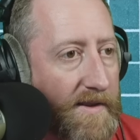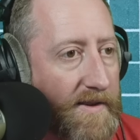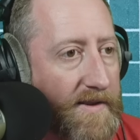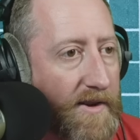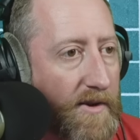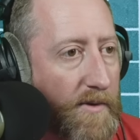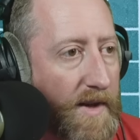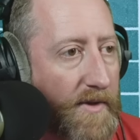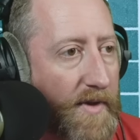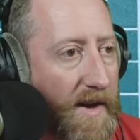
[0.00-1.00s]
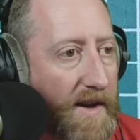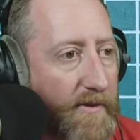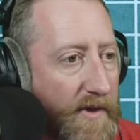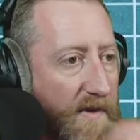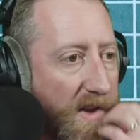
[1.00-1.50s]
Let's go with uh,
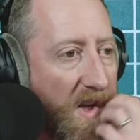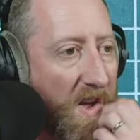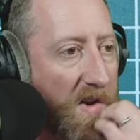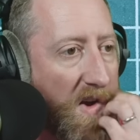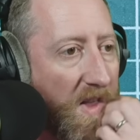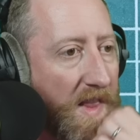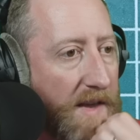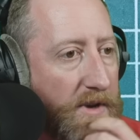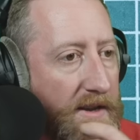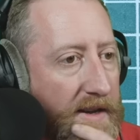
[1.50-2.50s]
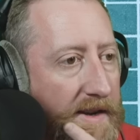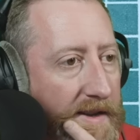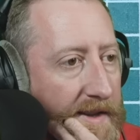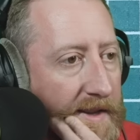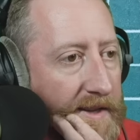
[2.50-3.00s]
fifty gigs, unlimited.
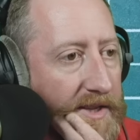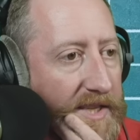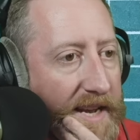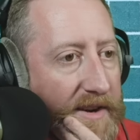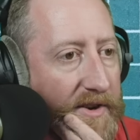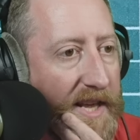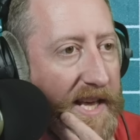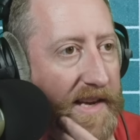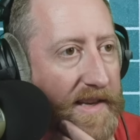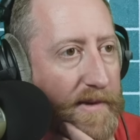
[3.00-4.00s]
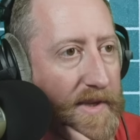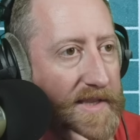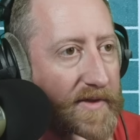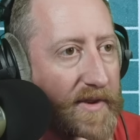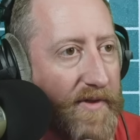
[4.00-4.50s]
Standard kit is one
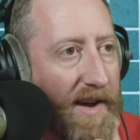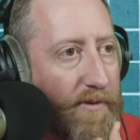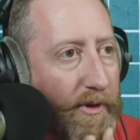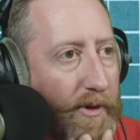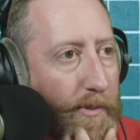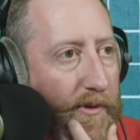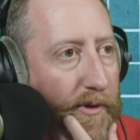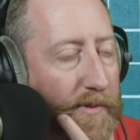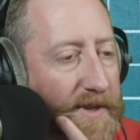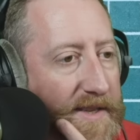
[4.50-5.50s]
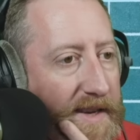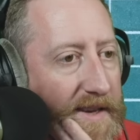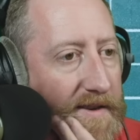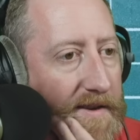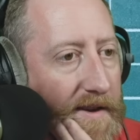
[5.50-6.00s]
seventy-five. What's the performance
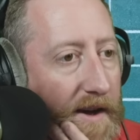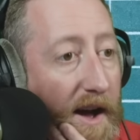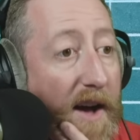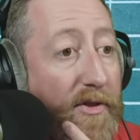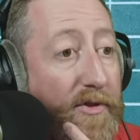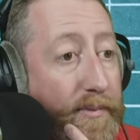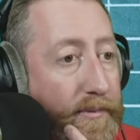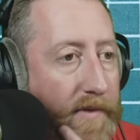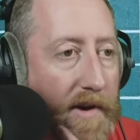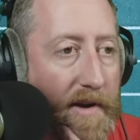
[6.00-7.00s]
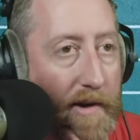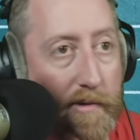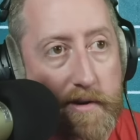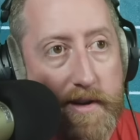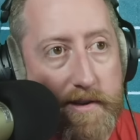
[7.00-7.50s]
kit? Uh, okay,
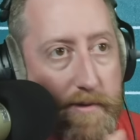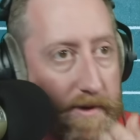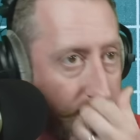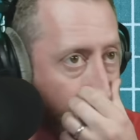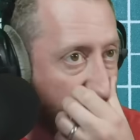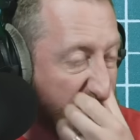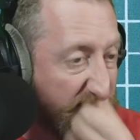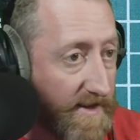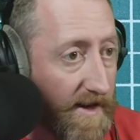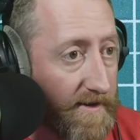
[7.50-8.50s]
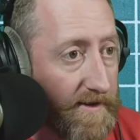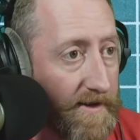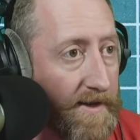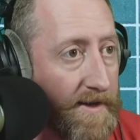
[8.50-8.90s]
well, we're not doing two thousand dollars.